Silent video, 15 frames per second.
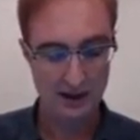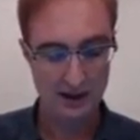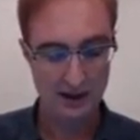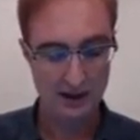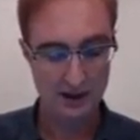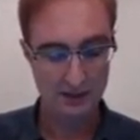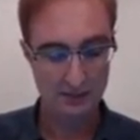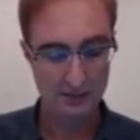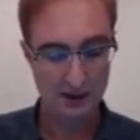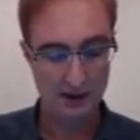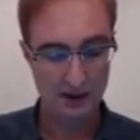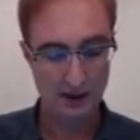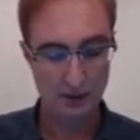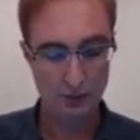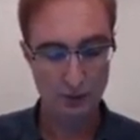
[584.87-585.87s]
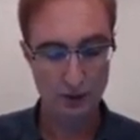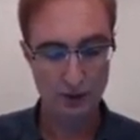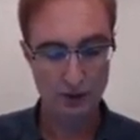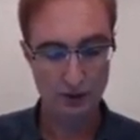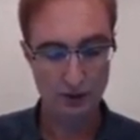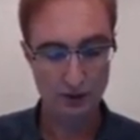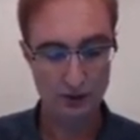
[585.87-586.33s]

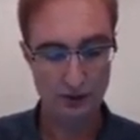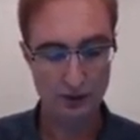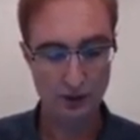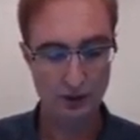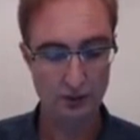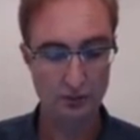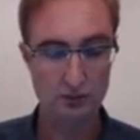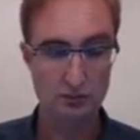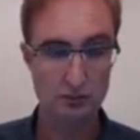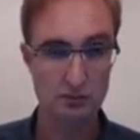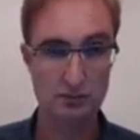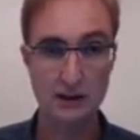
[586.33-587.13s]
We're also,